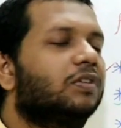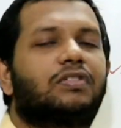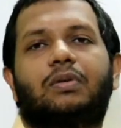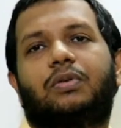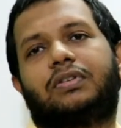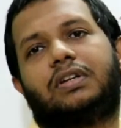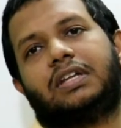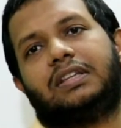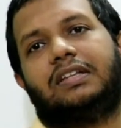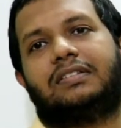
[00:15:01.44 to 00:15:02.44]

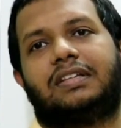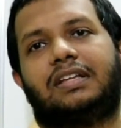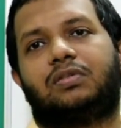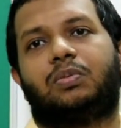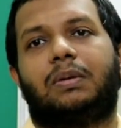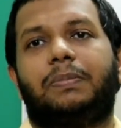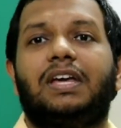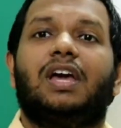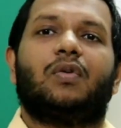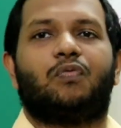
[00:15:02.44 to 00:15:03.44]
viscosity, these things will
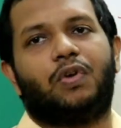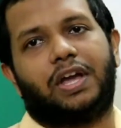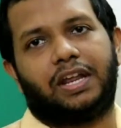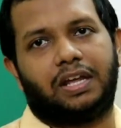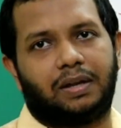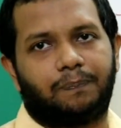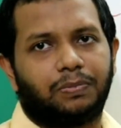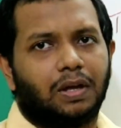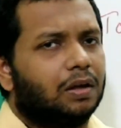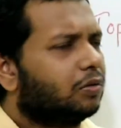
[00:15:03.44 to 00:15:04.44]
be varying.
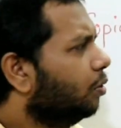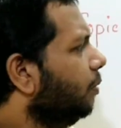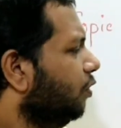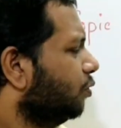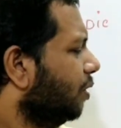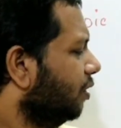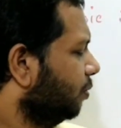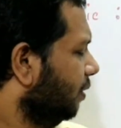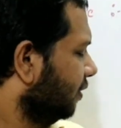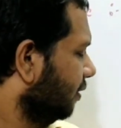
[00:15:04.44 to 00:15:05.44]
So many
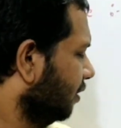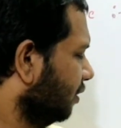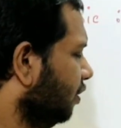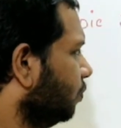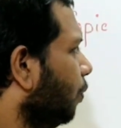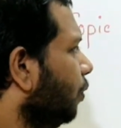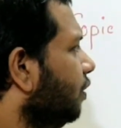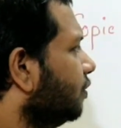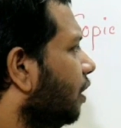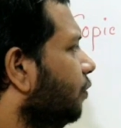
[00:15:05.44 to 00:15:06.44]
students will say, sir, this
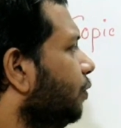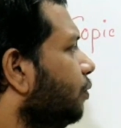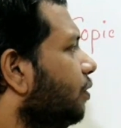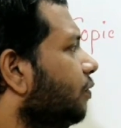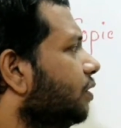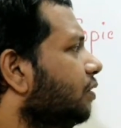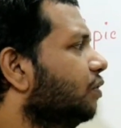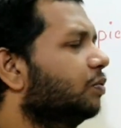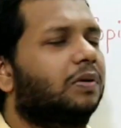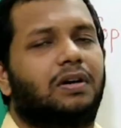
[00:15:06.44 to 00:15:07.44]
point is confusing with
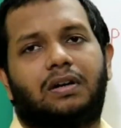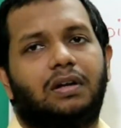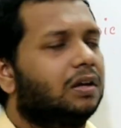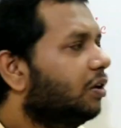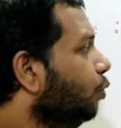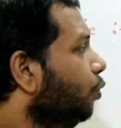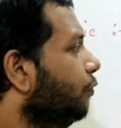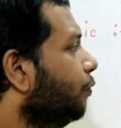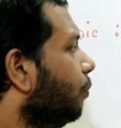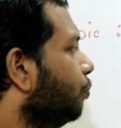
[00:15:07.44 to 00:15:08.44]
this one,
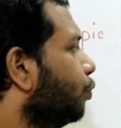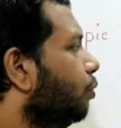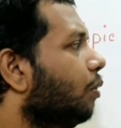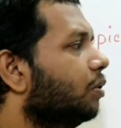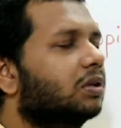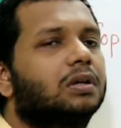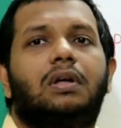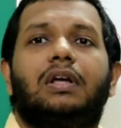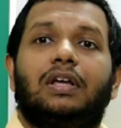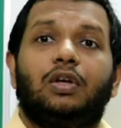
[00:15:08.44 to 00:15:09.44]
uniform throughout.
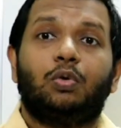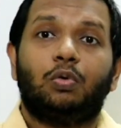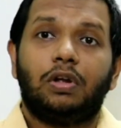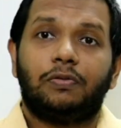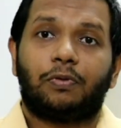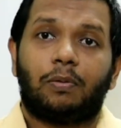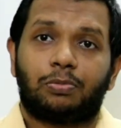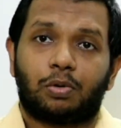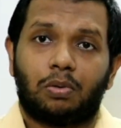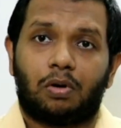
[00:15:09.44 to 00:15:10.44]

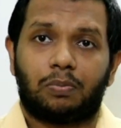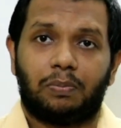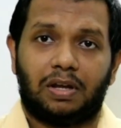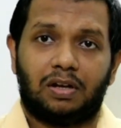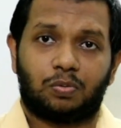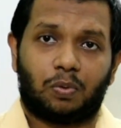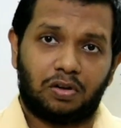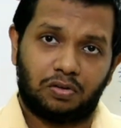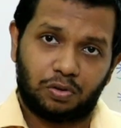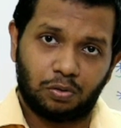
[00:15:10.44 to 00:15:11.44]
uniform throughout means
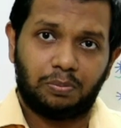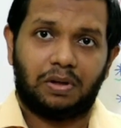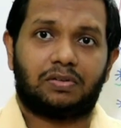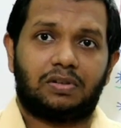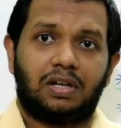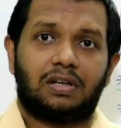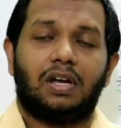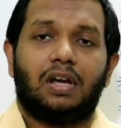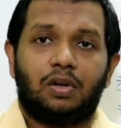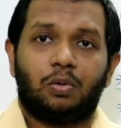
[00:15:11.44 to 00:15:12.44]
once you mixed
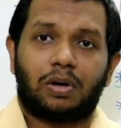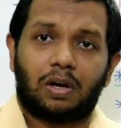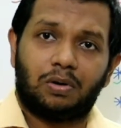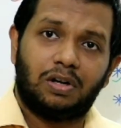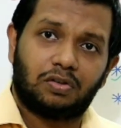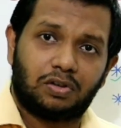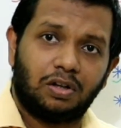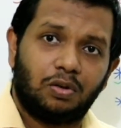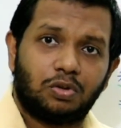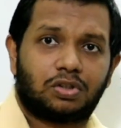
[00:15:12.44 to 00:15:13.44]
it, you cannot
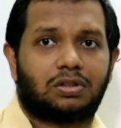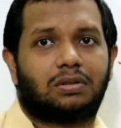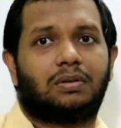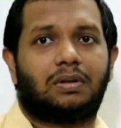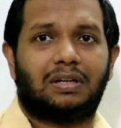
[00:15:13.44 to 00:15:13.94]
distinguish